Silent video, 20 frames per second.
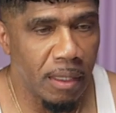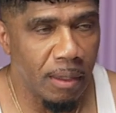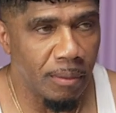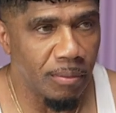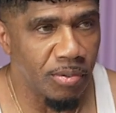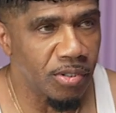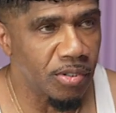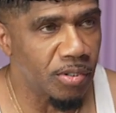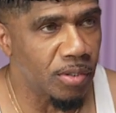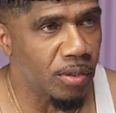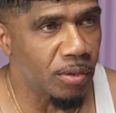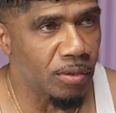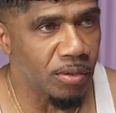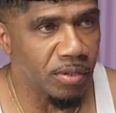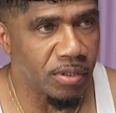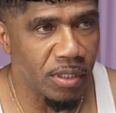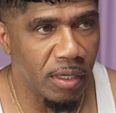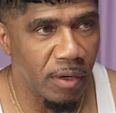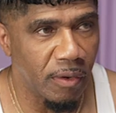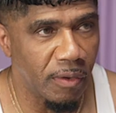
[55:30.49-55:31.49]
I'm so
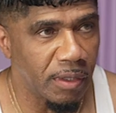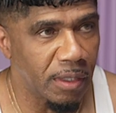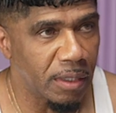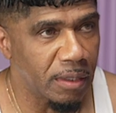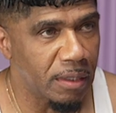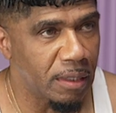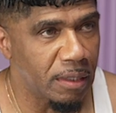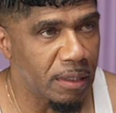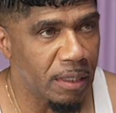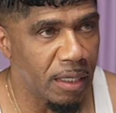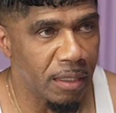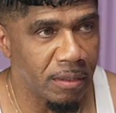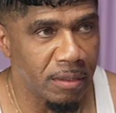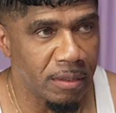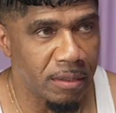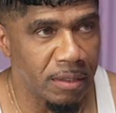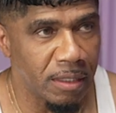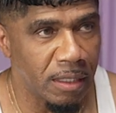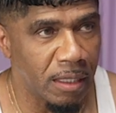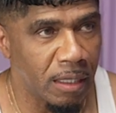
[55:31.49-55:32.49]
sorry I did that." She
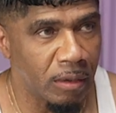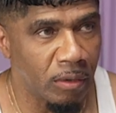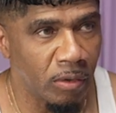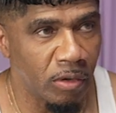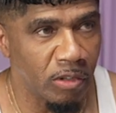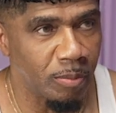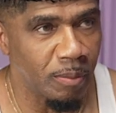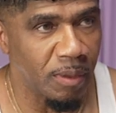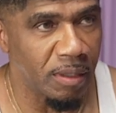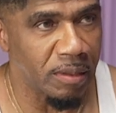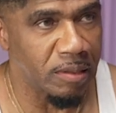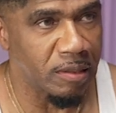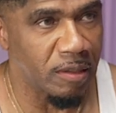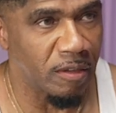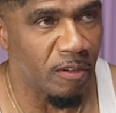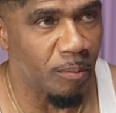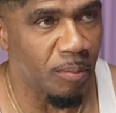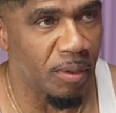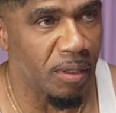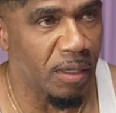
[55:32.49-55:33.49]
said, "I lost
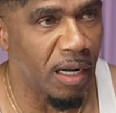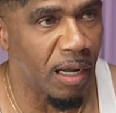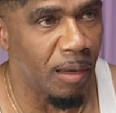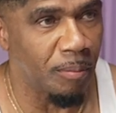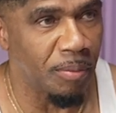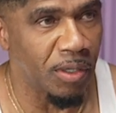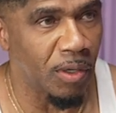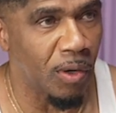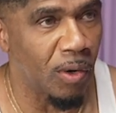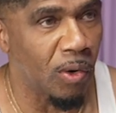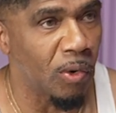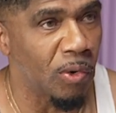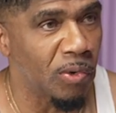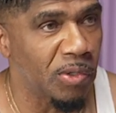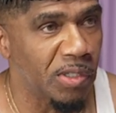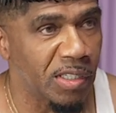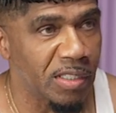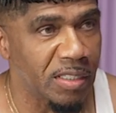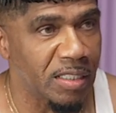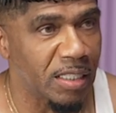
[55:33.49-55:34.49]
myself, but wow. I've been
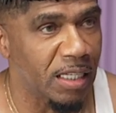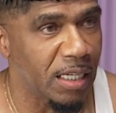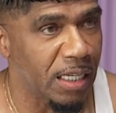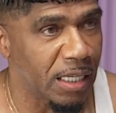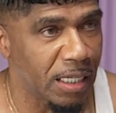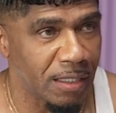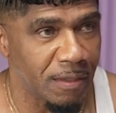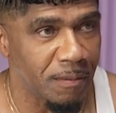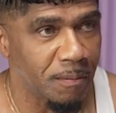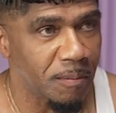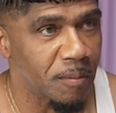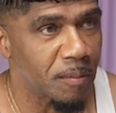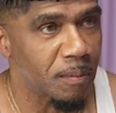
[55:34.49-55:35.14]
holding this in